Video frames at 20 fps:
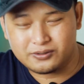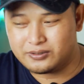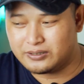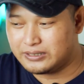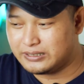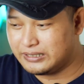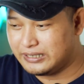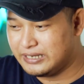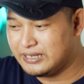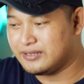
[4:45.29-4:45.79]

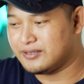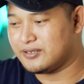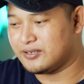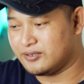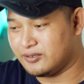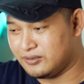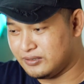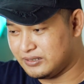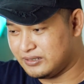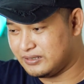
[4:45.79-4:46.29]
or
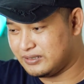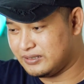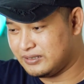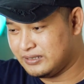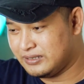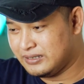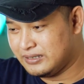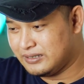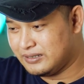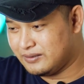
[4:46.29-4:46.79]
internally
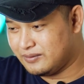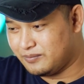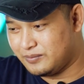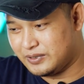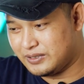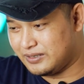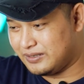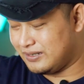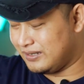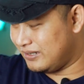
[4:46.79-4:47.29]

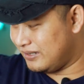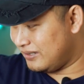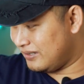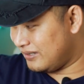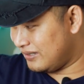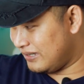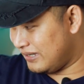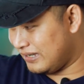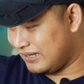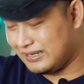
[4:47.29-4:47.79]
but
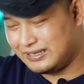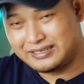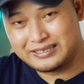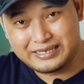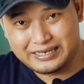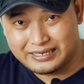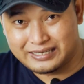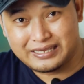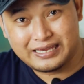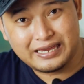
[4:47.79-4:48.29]

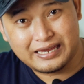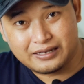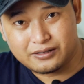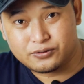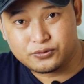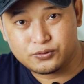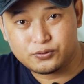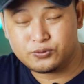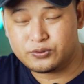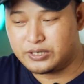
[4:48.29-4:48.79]
it
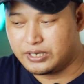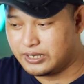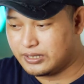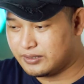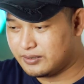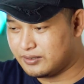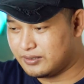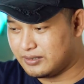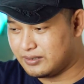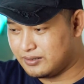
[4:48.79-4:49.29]
can't do
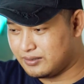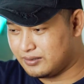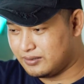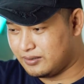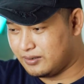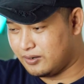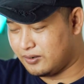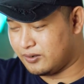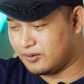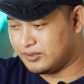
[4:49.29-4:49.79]
that
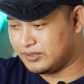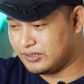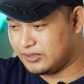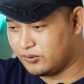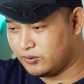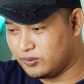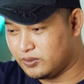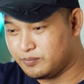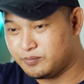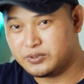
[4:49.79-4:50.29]
on
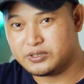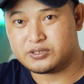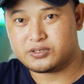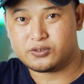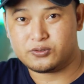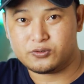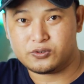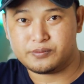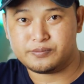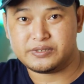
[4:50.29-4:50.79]
the
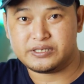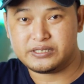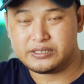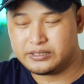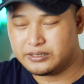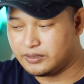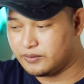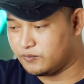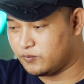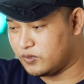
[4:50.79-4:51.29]
Olympus OMD
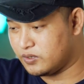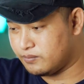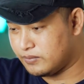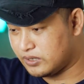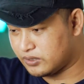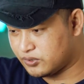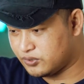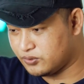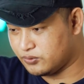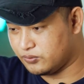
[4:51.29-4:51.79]
EM1
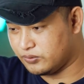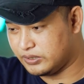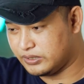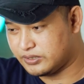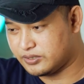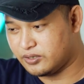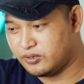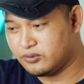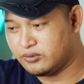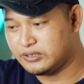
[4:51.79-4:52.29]
Mark II
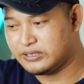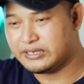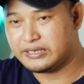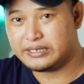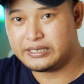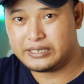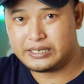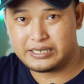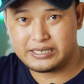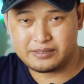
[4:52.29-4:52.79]
it's
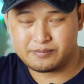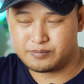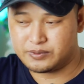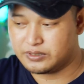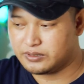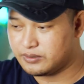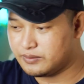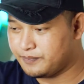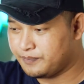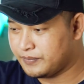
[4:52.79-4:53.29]
only 8
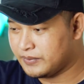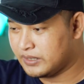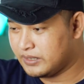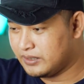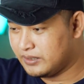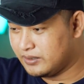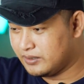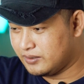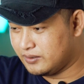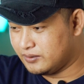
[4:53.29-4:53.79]
bit
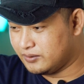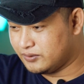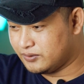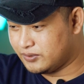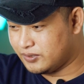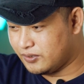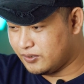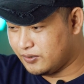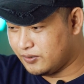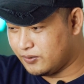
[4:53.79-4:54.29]

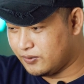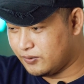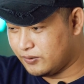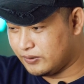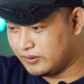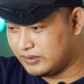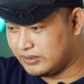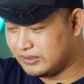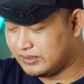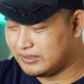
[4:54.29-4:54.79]

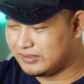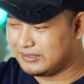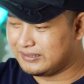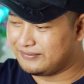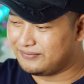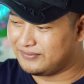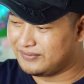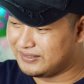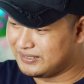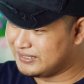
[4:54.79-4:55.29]
so
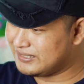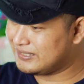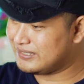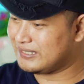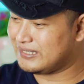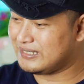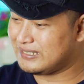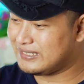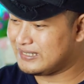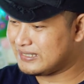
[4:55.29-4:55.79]
if this
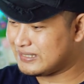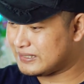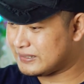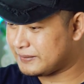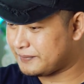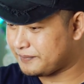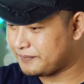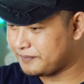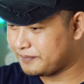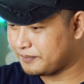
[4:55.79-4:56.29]
is